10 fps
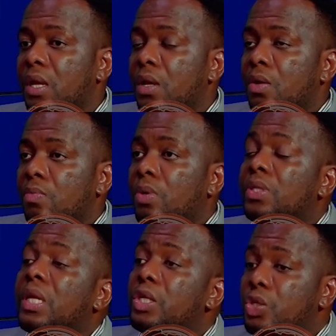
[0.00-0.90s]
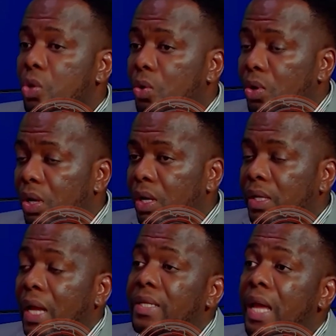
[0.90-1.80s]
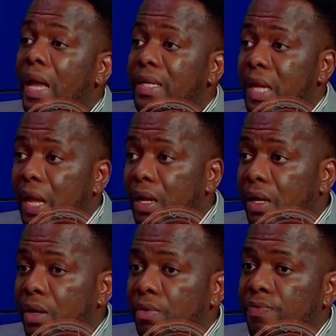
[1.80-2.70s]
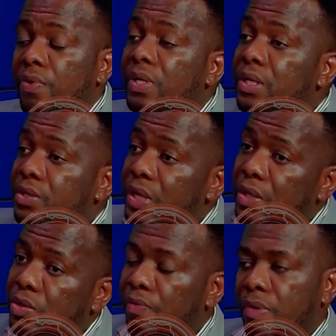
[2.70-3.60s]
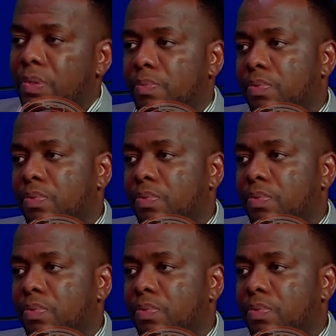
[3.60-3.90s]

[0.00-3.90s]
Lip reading: must ensure that they are there for the interest of the people.